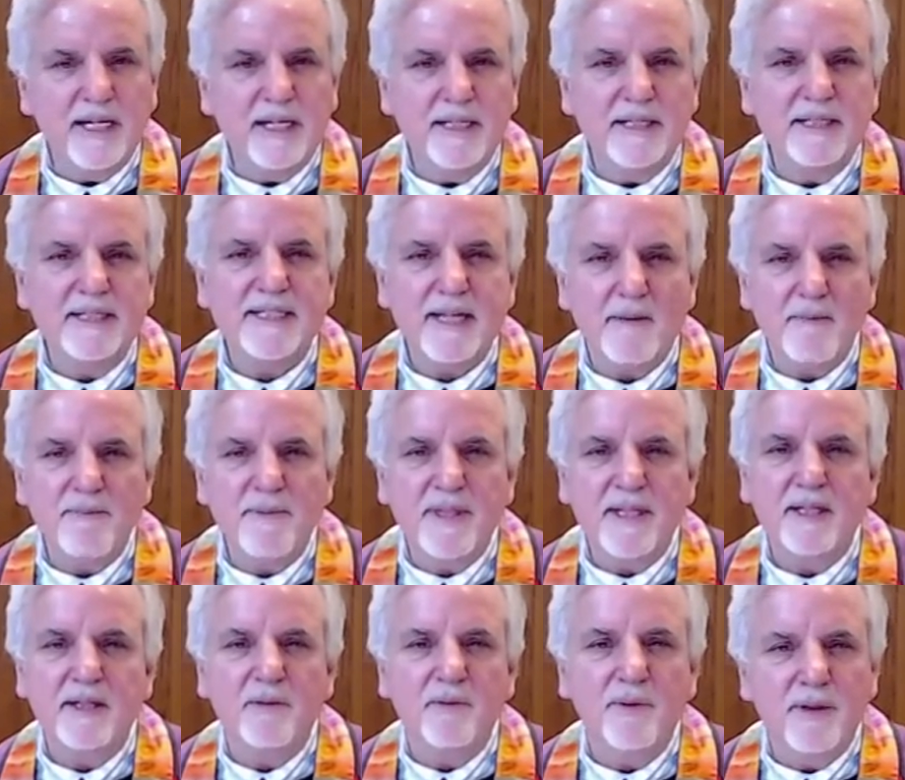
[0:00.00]
bringing
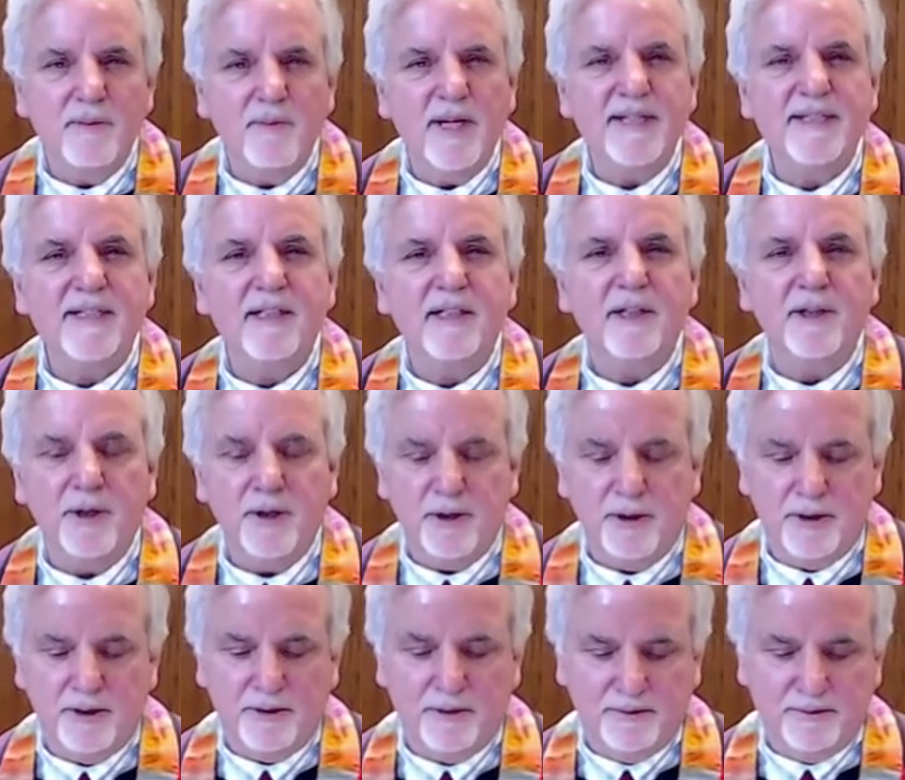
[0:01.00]
something we must
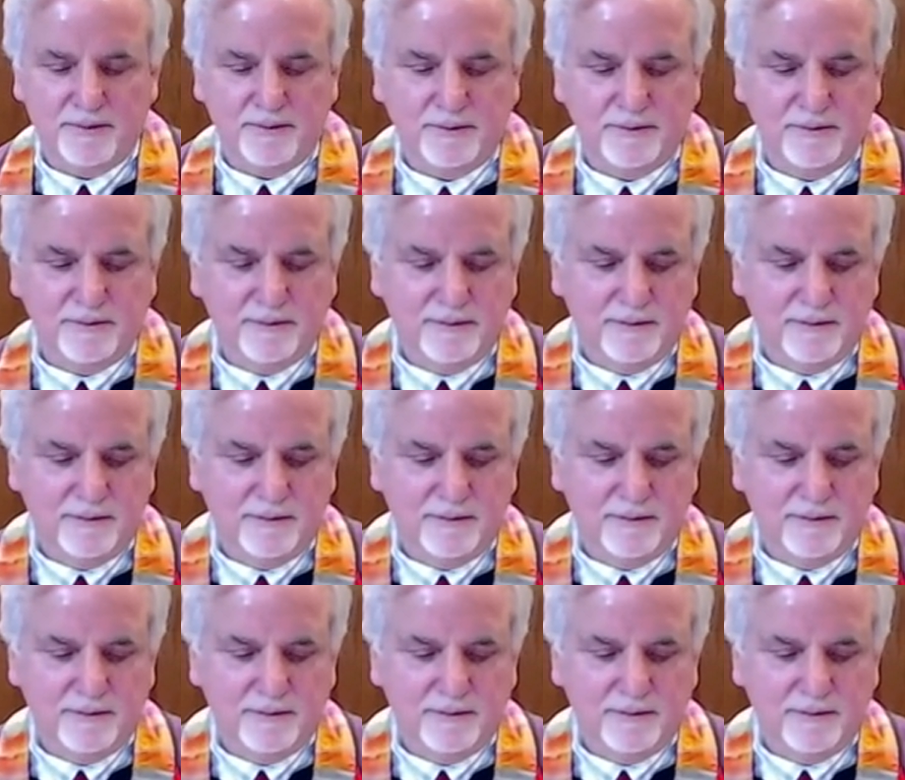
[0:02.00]
learn.